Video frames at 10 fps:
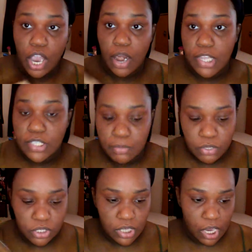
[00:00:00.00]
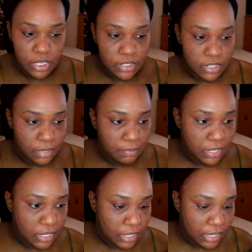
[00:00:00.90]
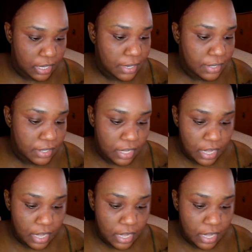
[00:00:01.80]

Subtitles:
Alright, so I'm just going to shake this up again.